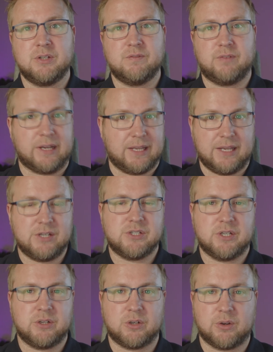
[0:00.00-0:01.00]
via
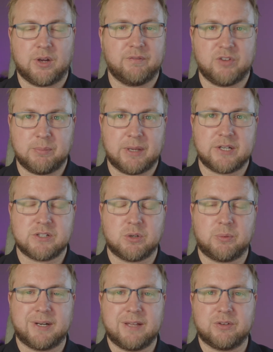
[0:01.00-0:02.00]
Intune or Config Manager or
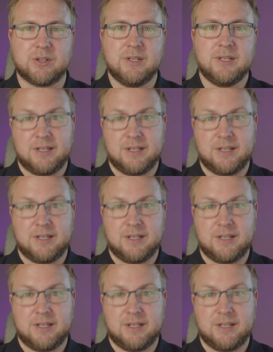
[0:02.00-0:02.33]
whatever.